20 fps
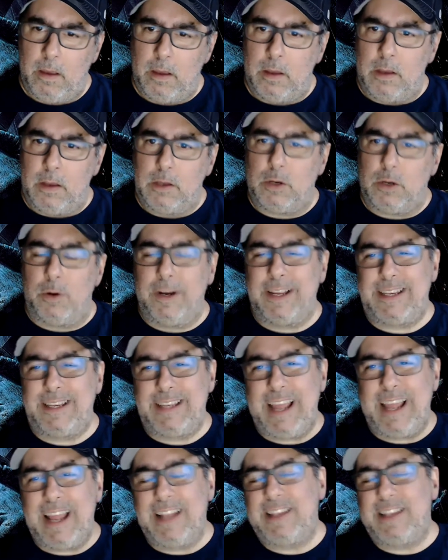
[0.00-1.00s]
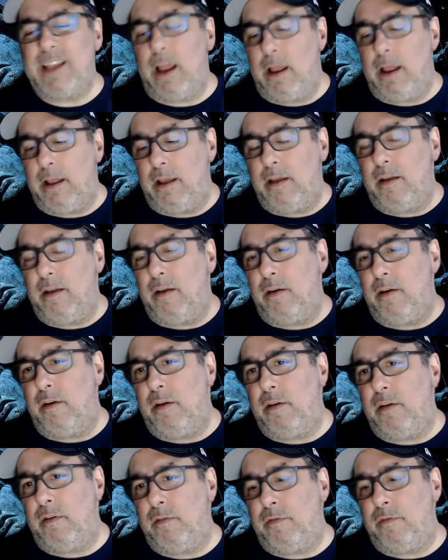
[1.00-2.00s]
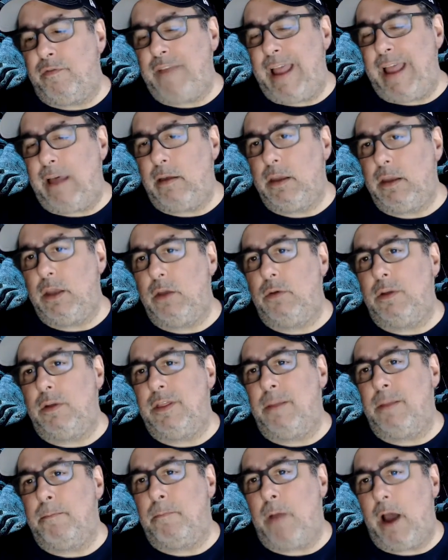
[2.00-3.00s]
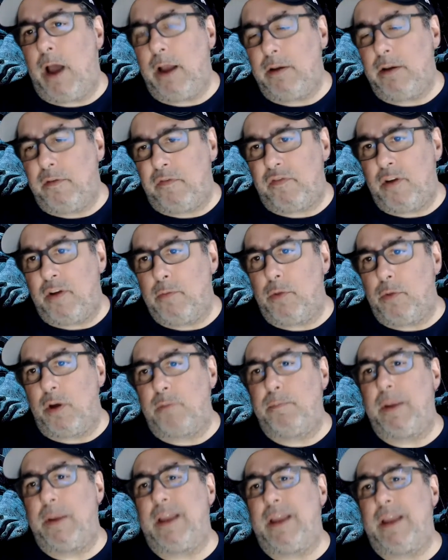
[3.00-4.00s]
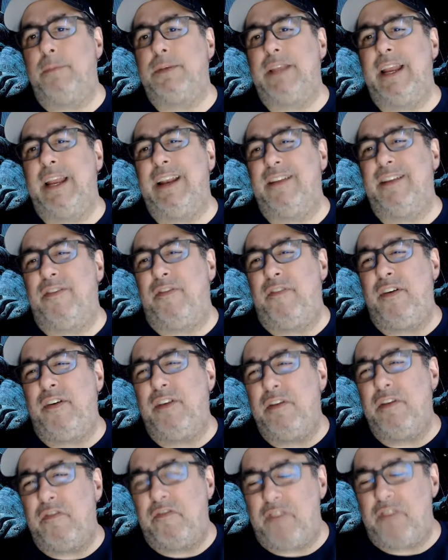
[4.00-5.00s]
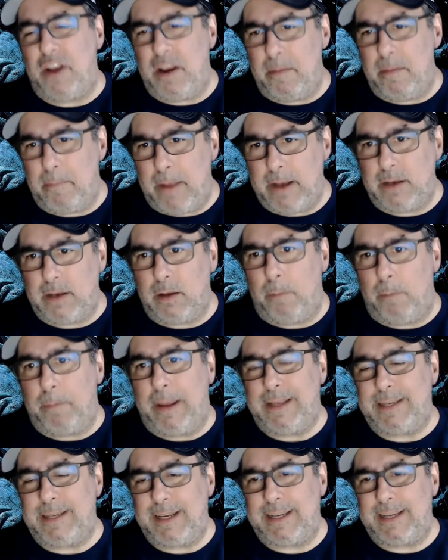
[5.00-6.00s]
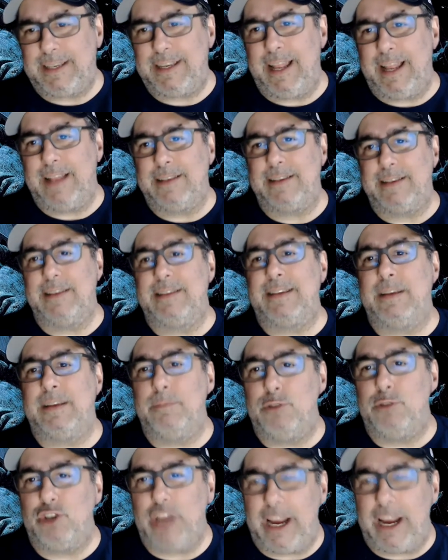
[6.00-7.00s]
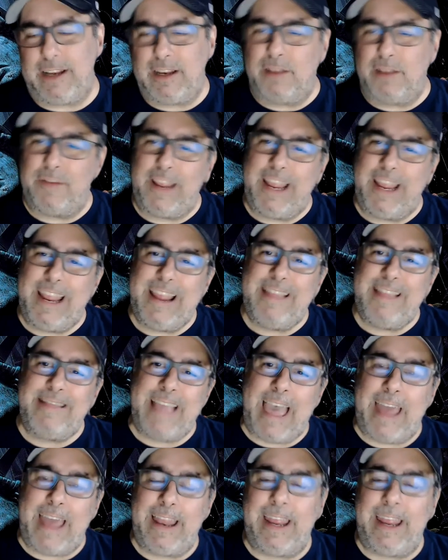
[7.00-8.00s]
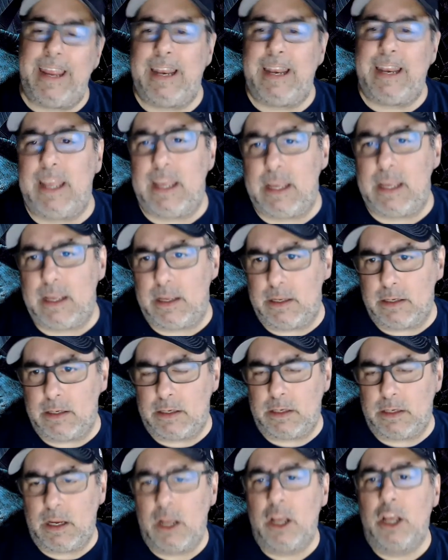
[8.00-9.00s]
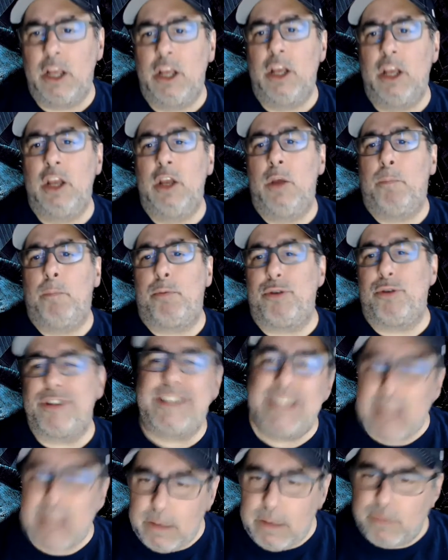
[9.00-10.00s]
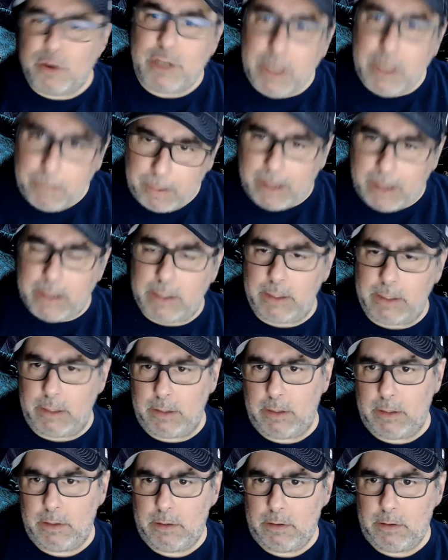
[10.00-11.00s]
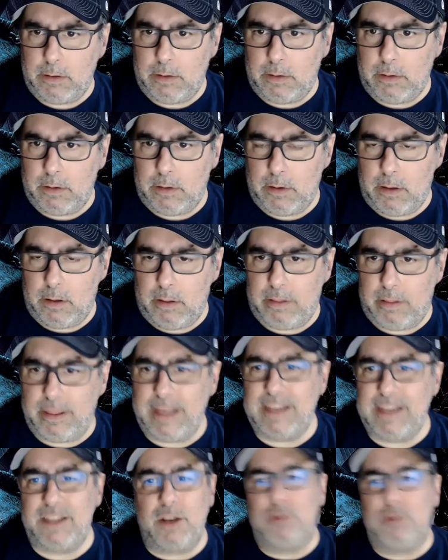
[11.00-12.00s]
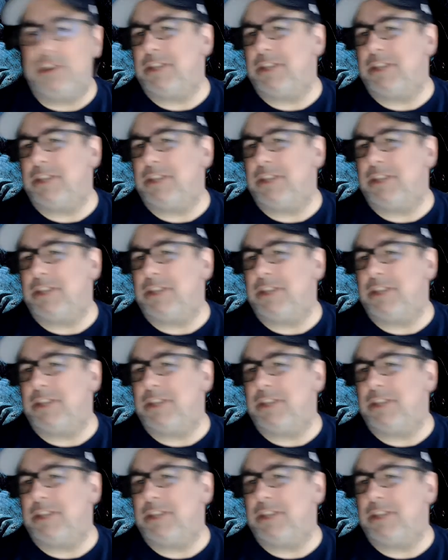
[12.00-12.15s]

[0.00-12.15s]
So in a sense, value in the modern framework becomes, in a very fundamental, basic sense, subjective, in that it is perceiver dependent. Things don't just